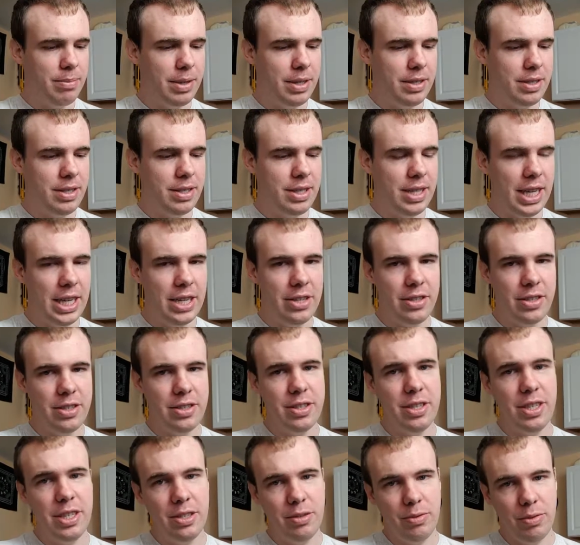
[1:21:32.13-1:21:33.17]

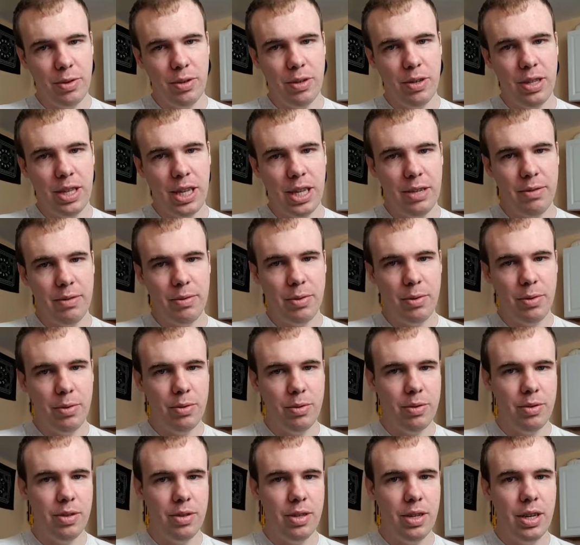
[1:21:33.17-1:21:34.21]
presentations and he's wrote a lot of
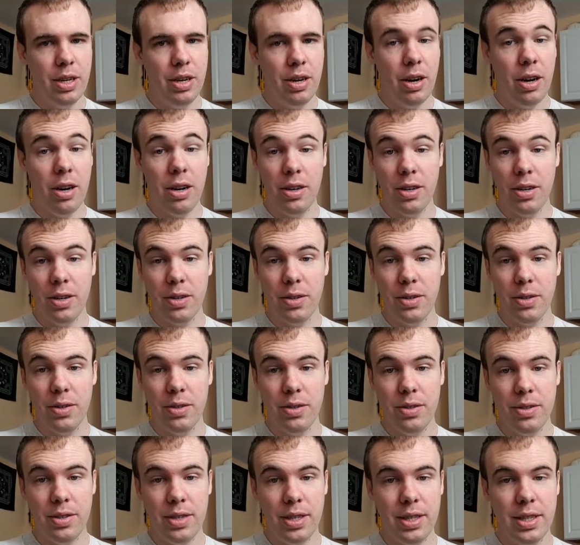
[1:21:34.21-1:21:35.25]
cool
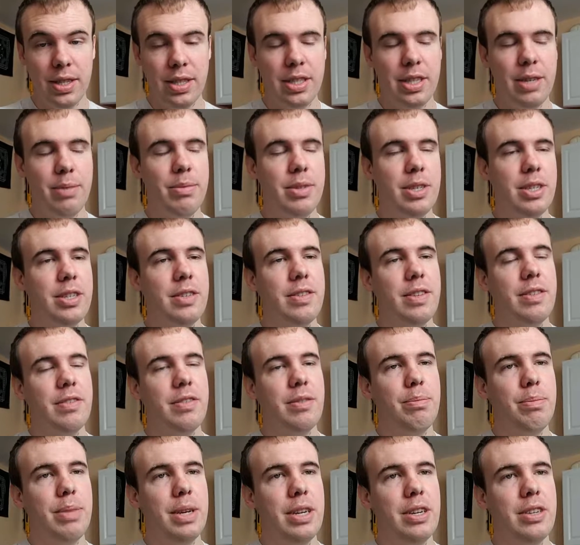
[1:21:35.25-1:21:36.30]
articles on the subject of
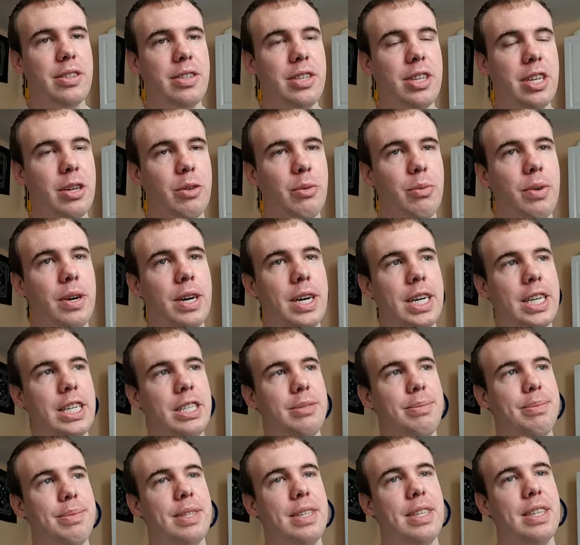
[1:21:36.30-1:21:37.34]
different parasitic
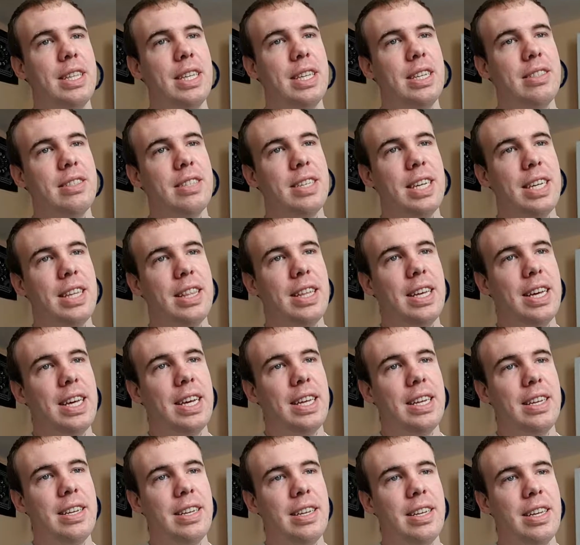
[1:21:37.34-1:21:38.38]
wasps and things like
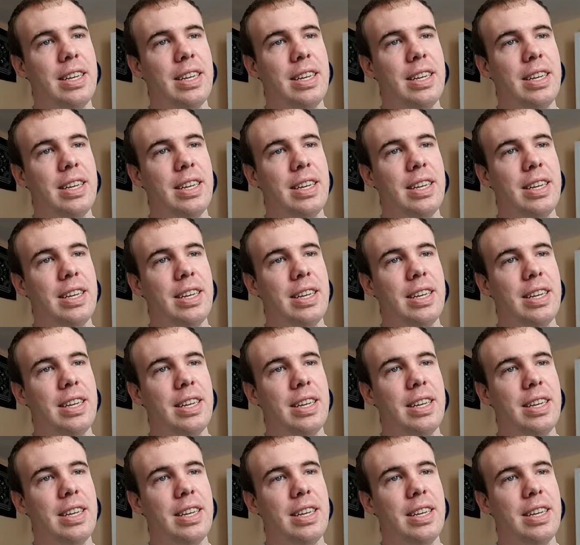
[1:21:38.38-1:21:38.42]
that.